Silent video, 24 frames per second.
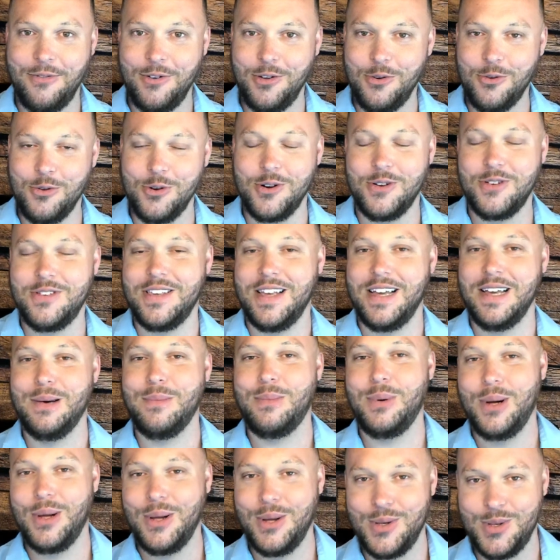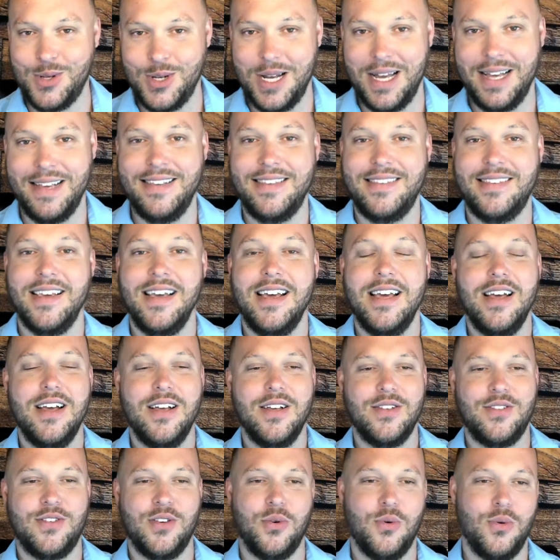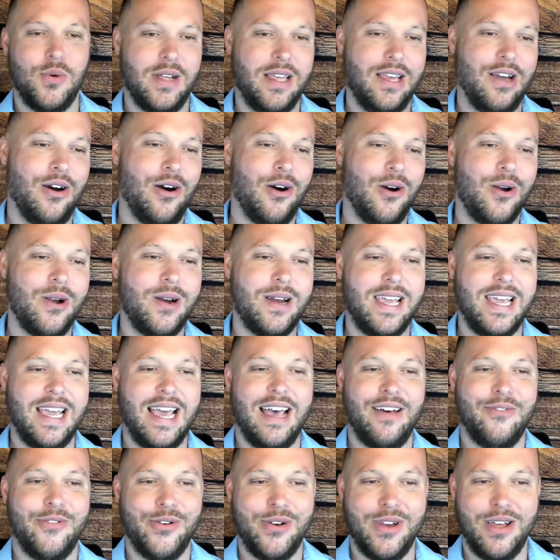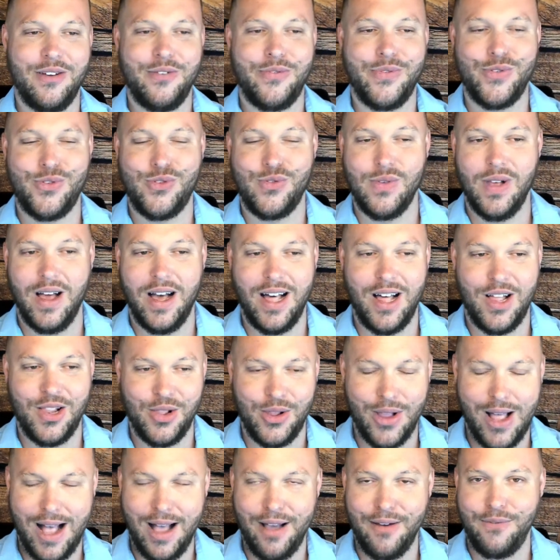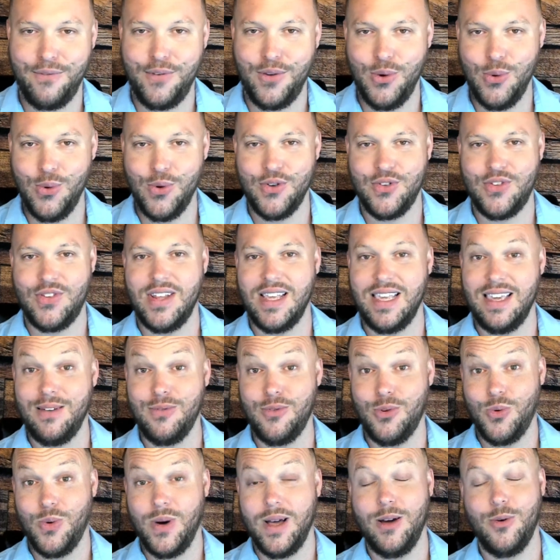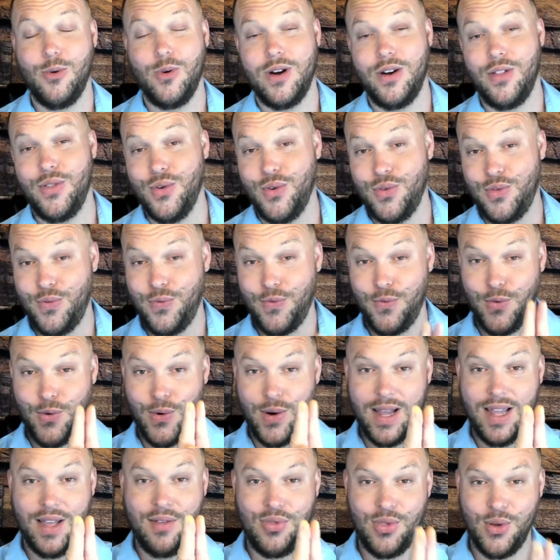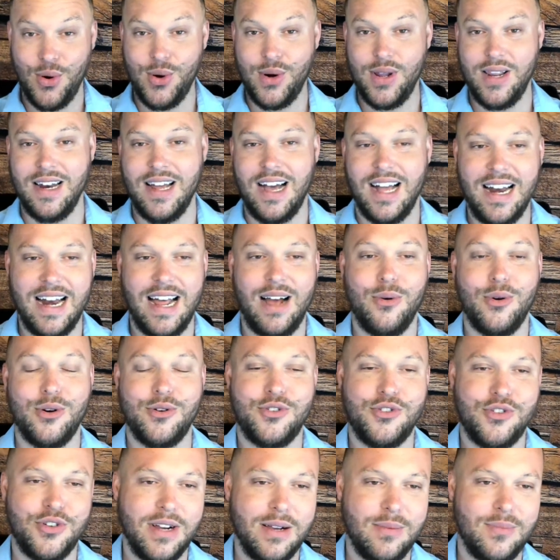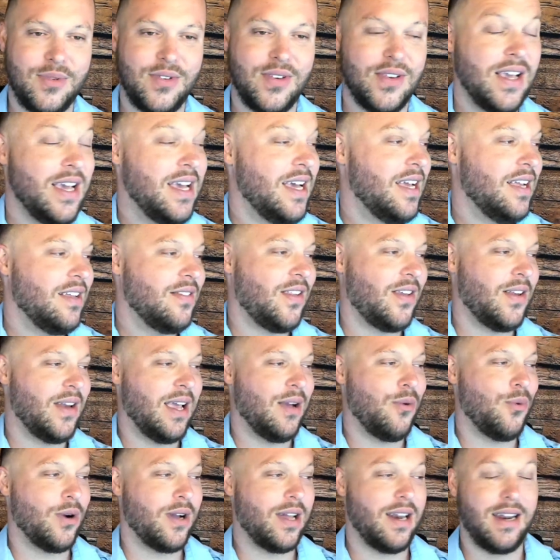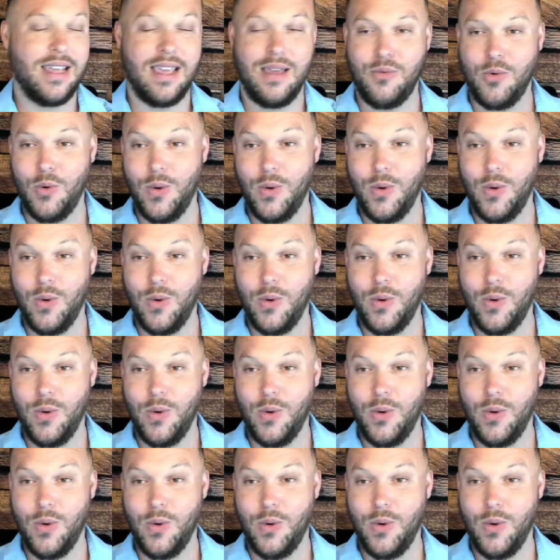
I apologize. So we already have enough uh, live viewers to give away one of those free 39 hour trips. Tonight, we're going to give away a